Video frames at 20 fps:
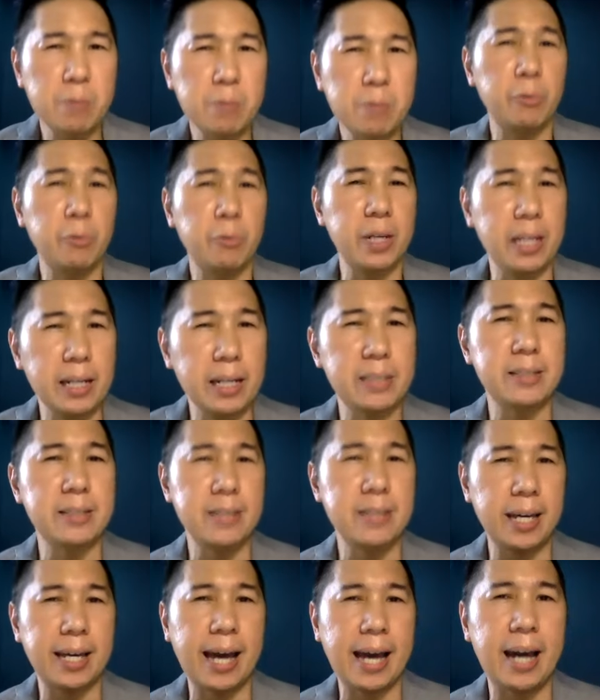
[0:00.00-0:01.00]
but we need to
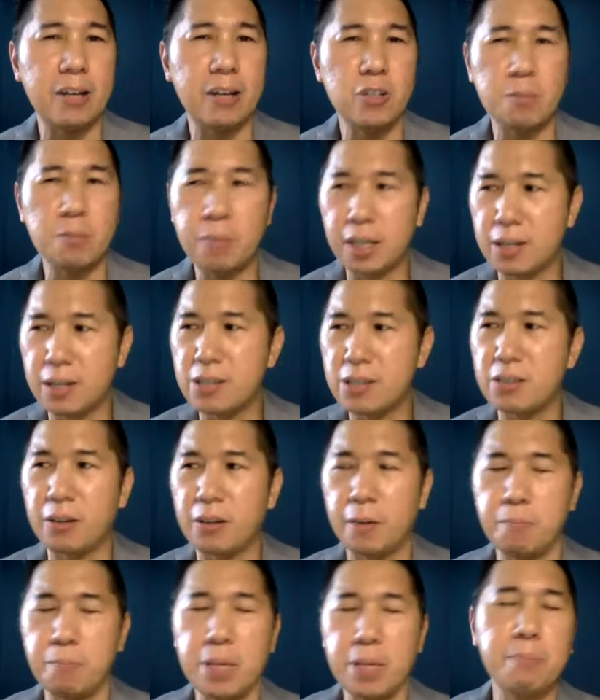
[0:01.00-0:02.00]
take action because there
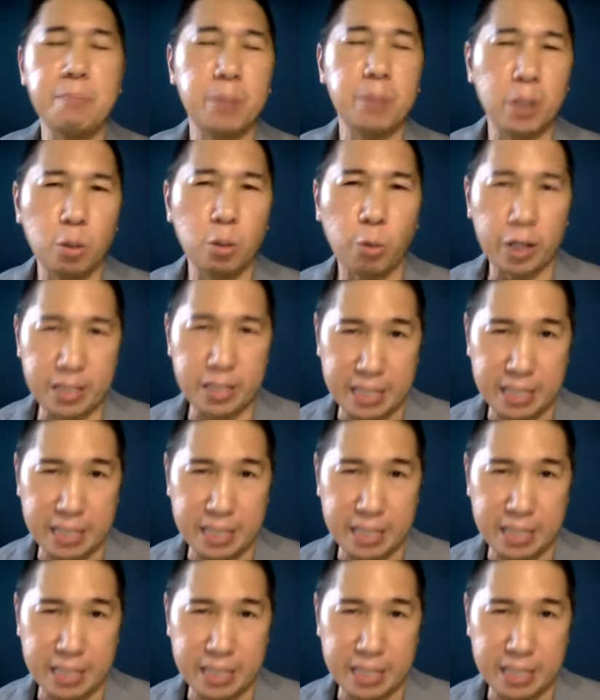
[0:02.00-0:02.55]
are people who are